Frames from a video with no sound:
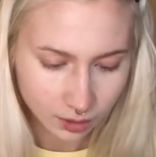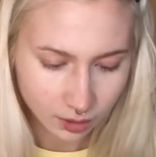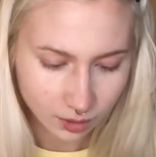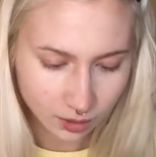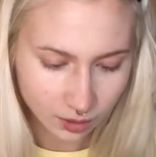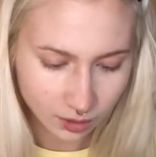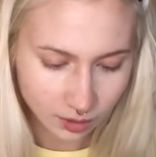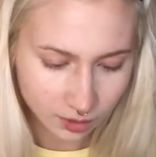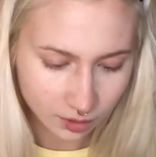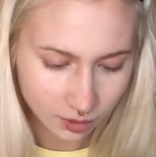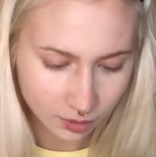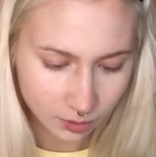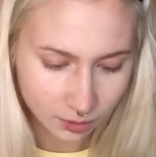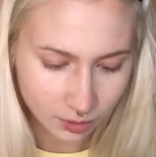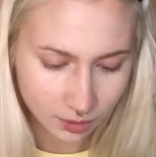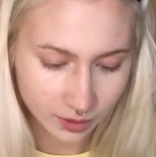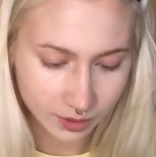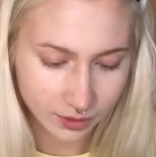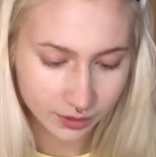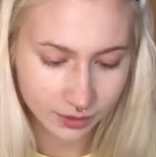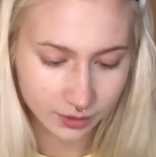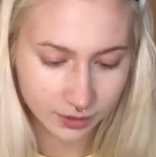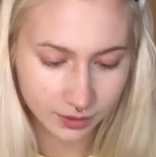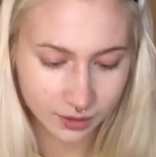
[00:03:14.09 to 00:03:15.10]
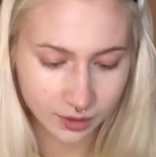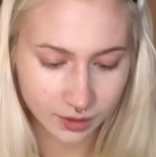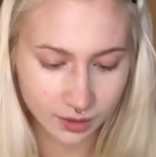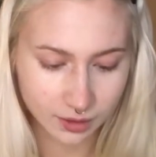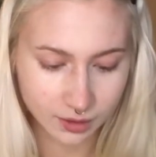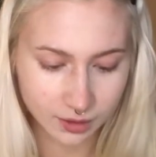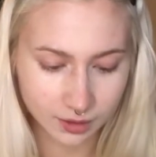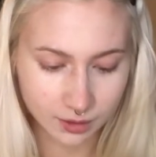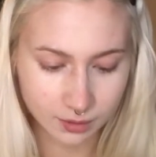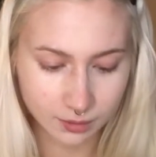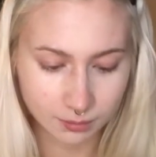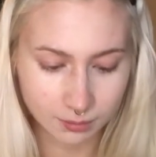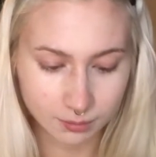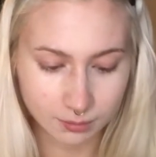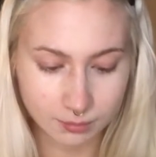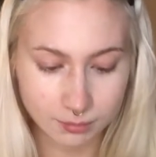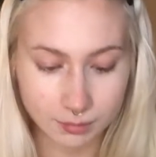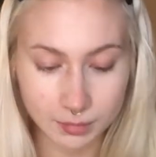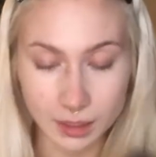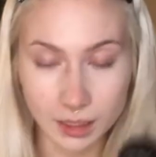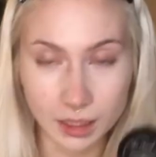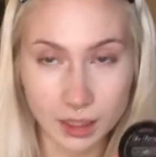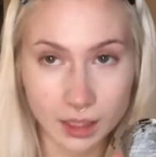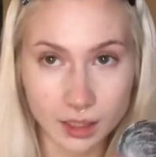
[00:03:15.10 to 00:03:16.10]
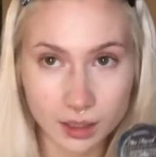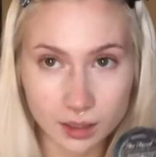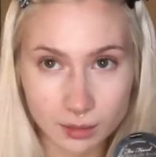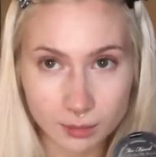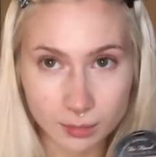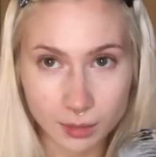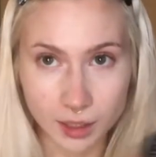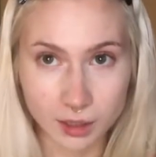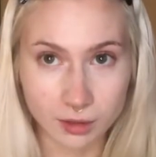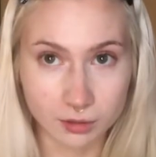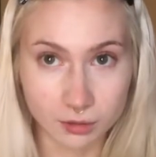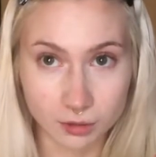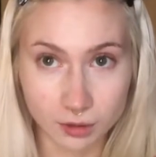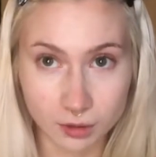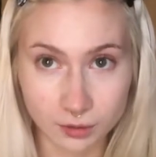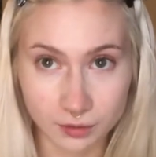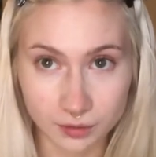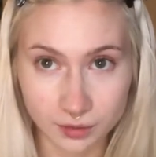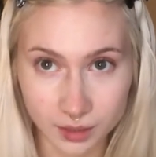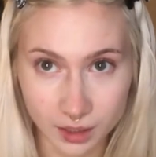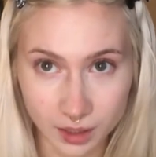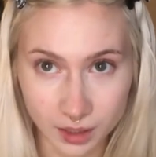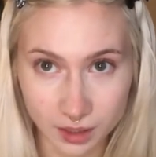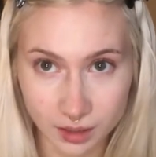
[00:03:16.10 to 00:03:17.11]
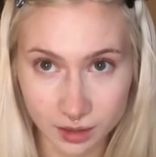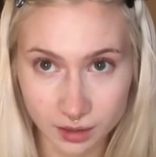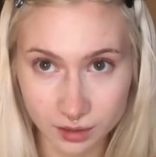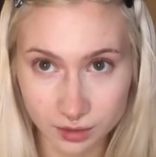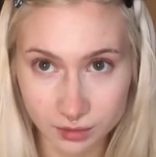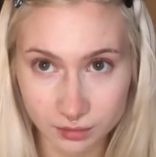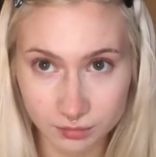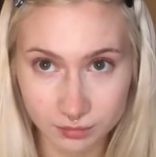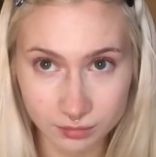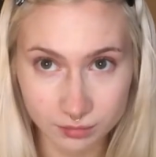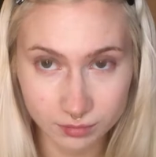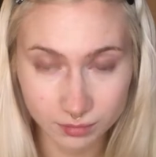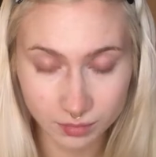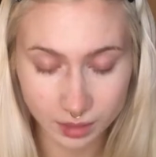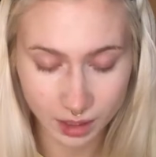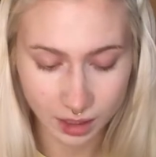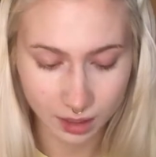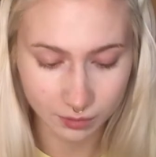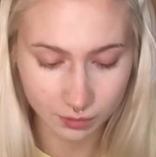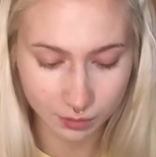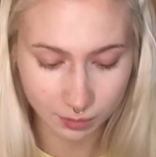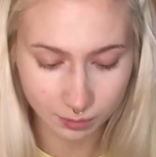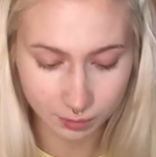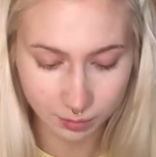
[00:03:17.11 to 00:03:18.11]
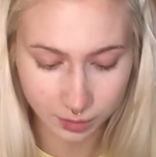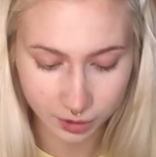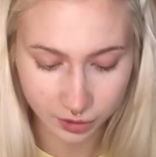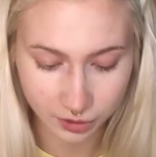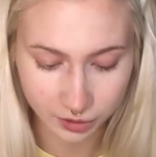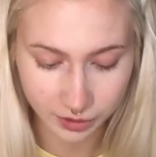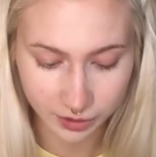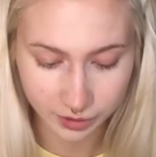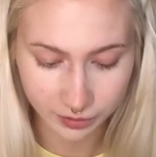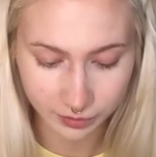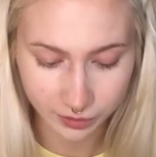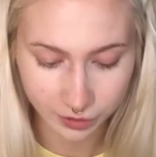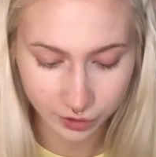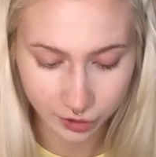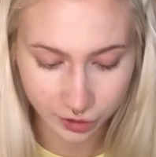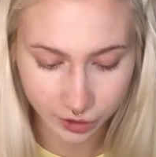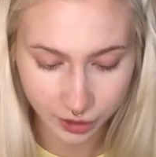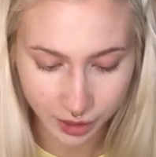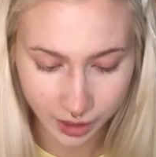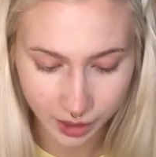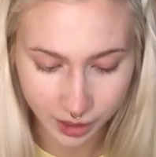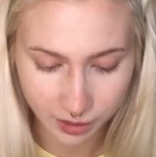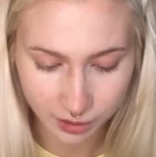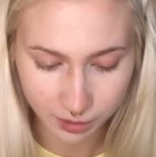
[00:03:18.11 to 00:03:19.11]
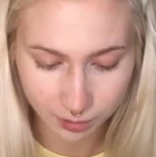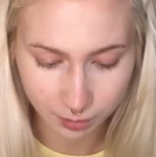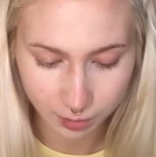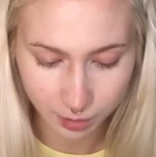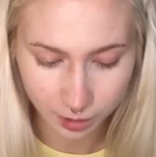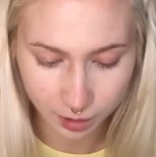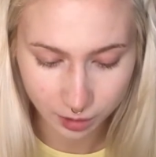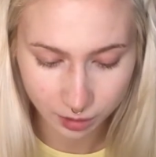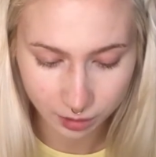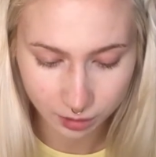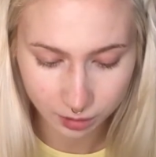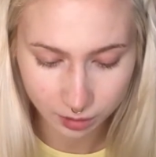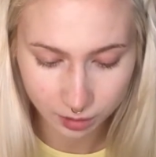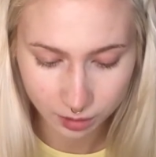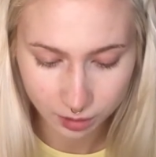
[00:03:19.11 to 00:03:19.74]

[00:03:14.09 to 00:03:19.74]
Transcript: contour. This is in medium. I don't know if they have a bunch of different shades, but